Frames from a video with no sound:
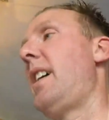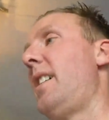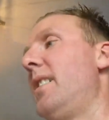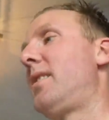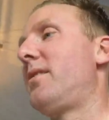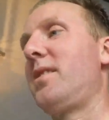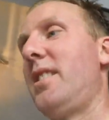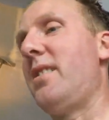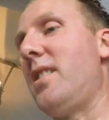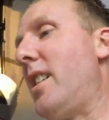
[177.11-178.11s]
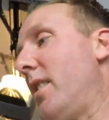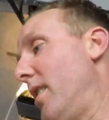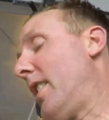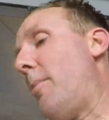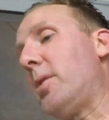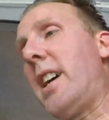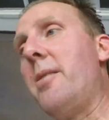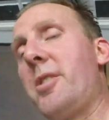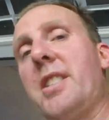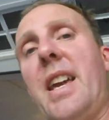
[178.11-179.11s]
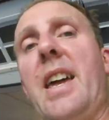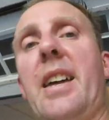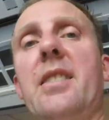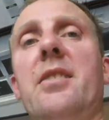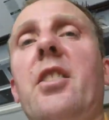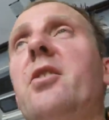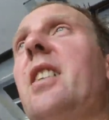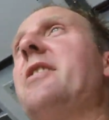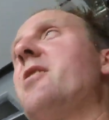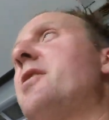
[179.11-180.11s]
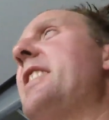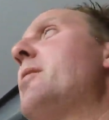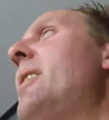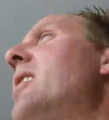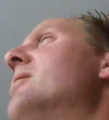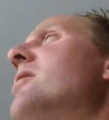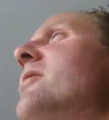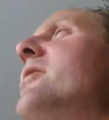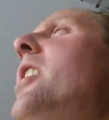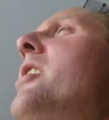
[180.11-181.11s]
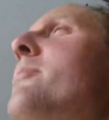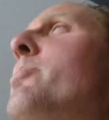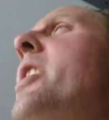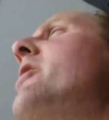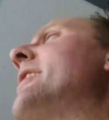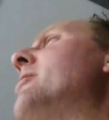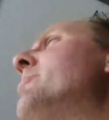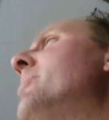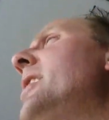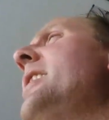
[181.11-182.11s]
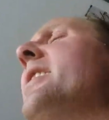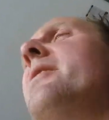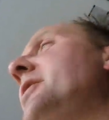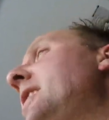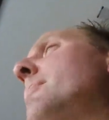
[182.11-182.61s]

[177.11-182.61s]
And a couple times a day, I just think about not repairing it. But every